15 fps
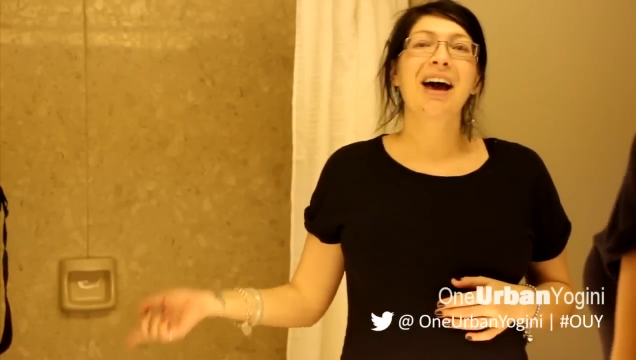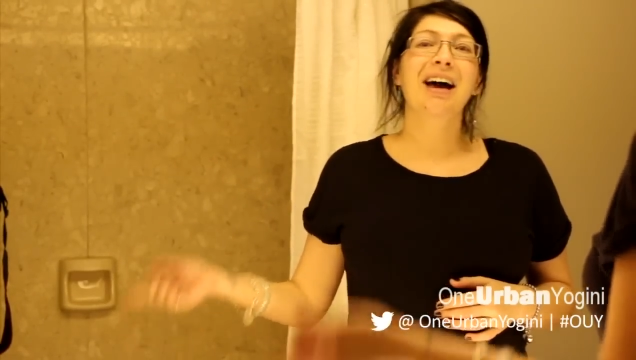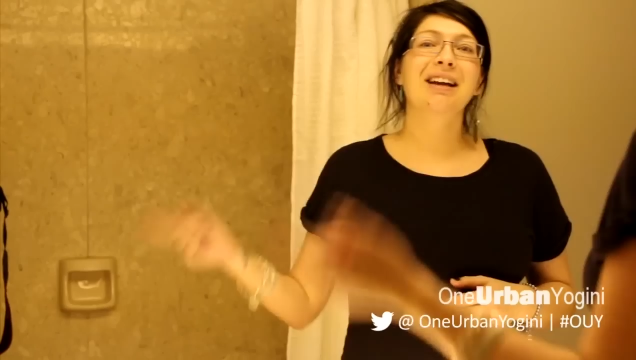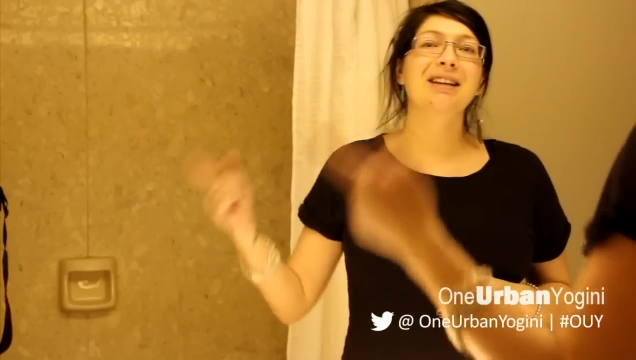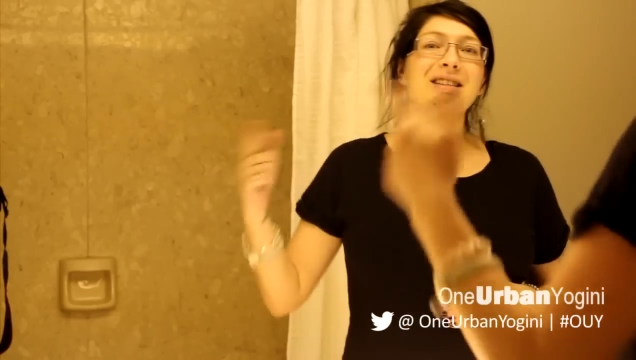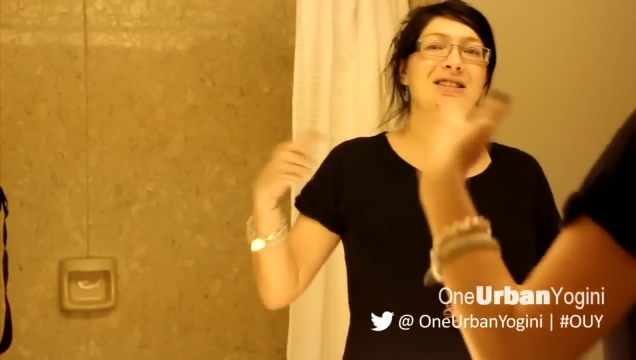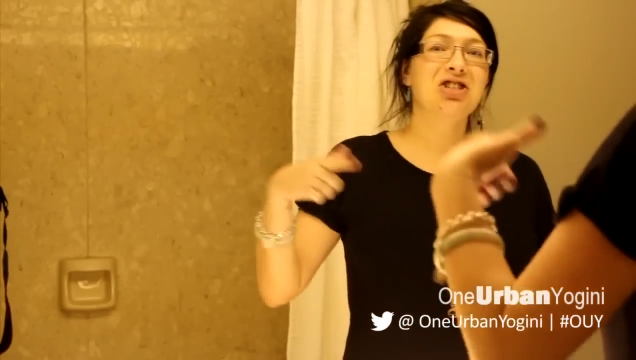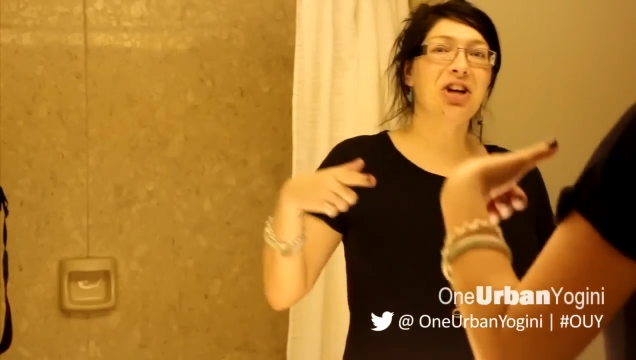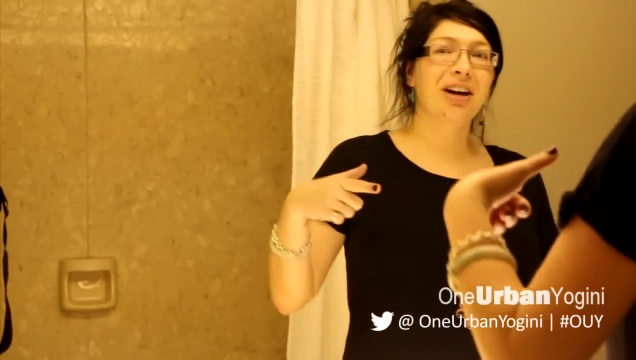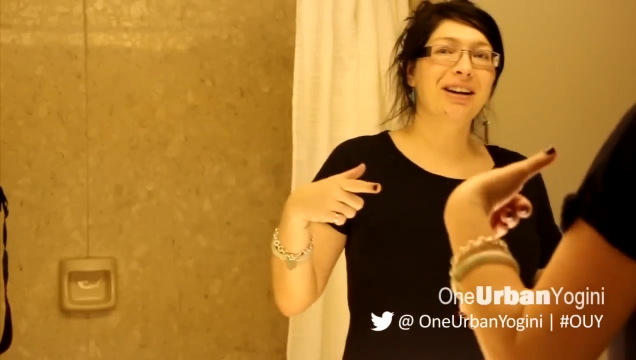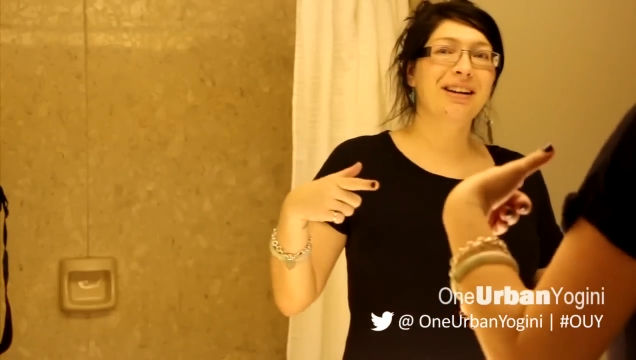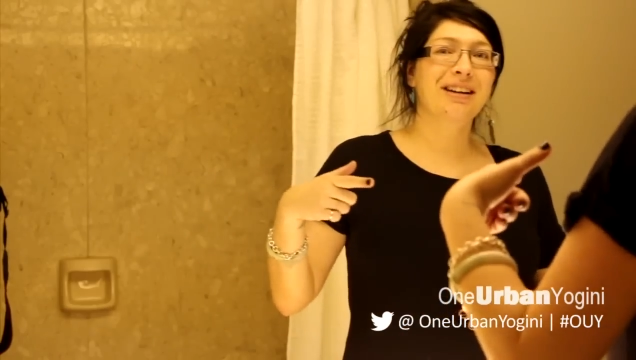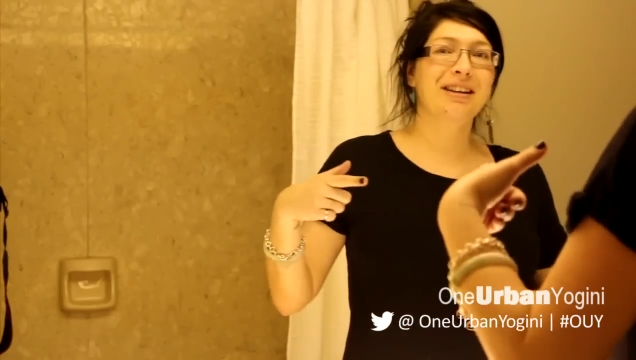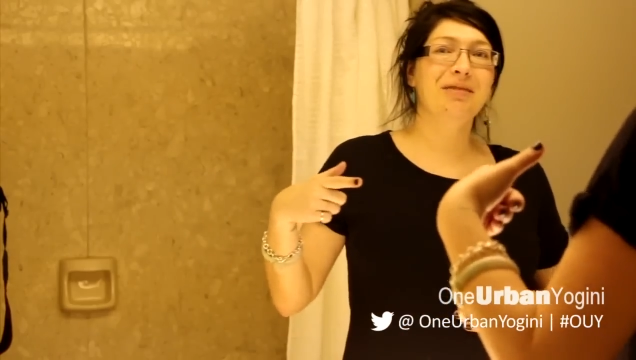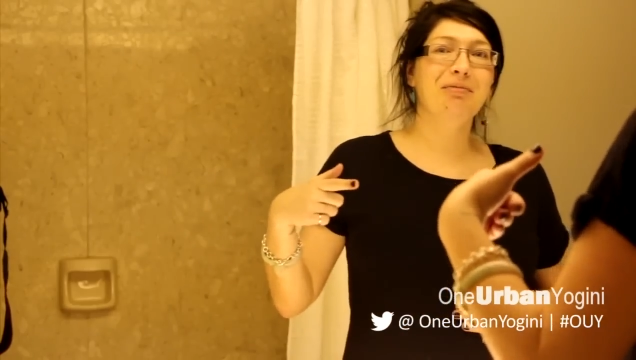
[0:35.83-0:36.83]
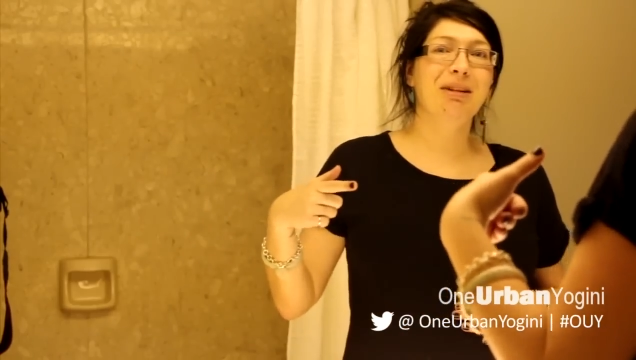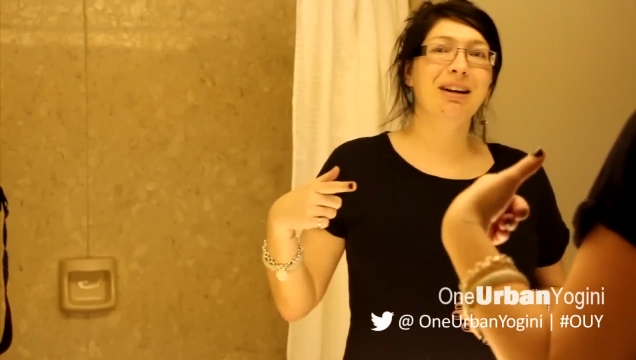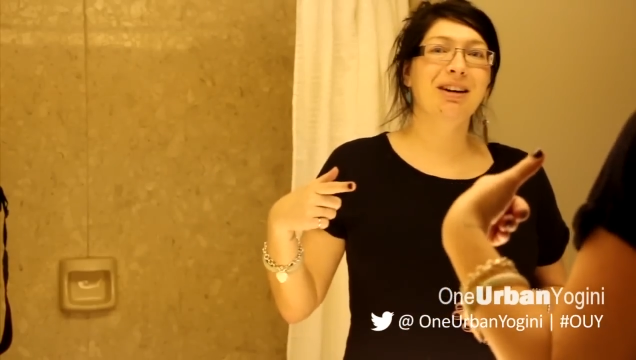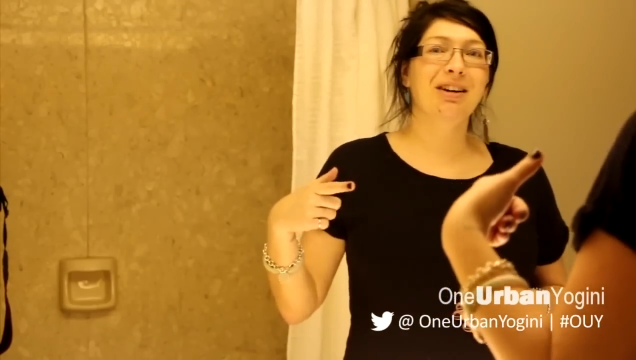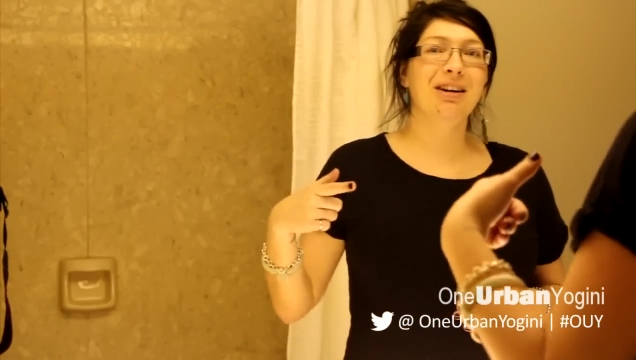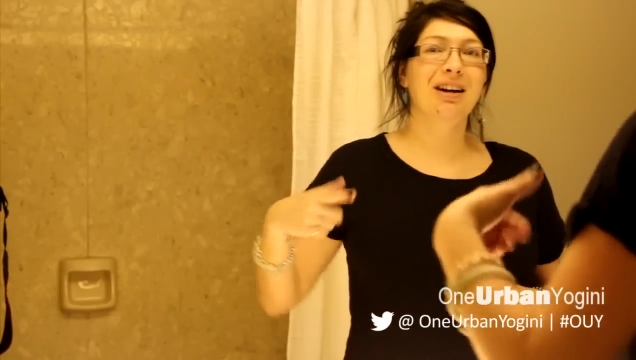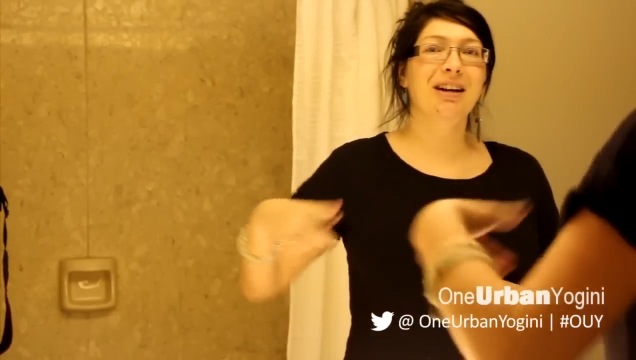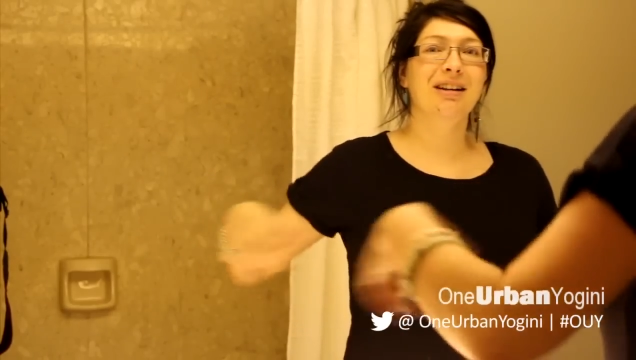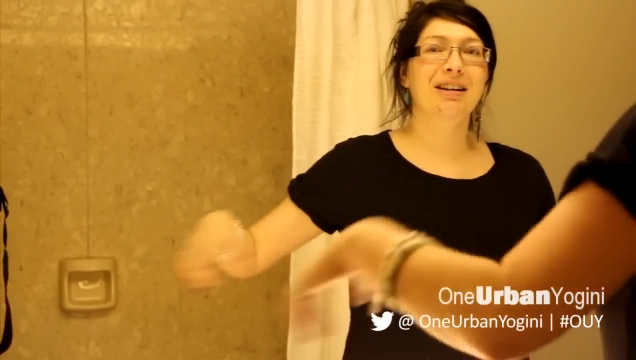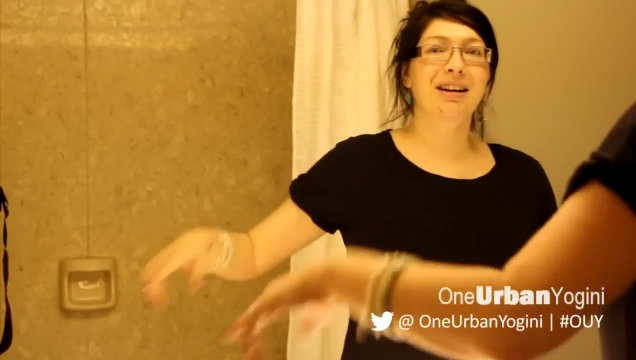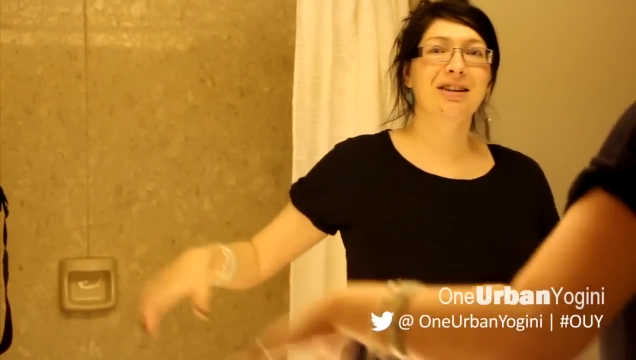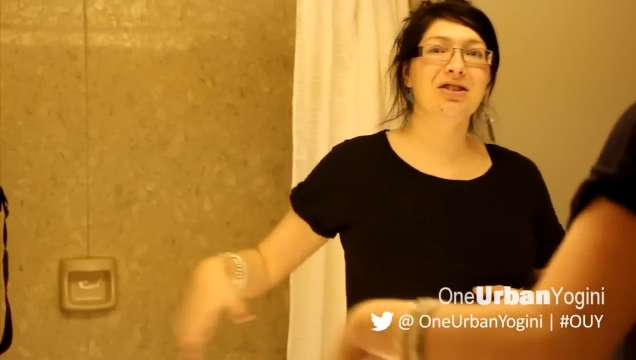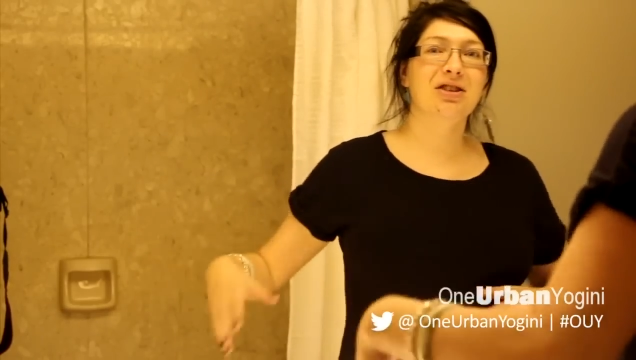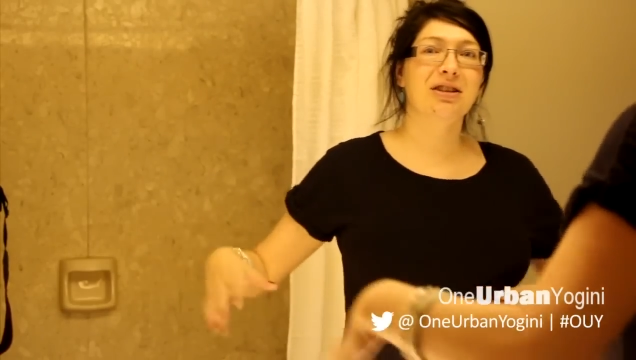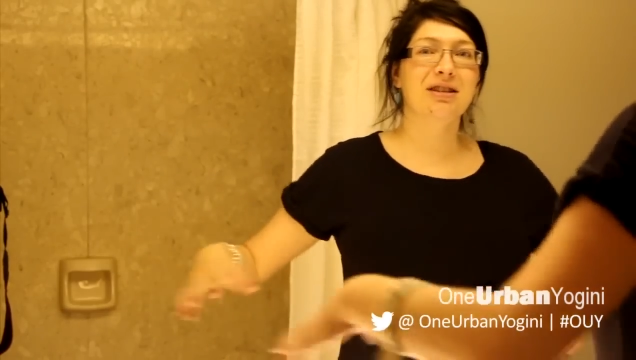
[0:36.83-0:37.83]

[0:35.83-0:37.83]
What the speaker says: and it's shining in the mirror, and as you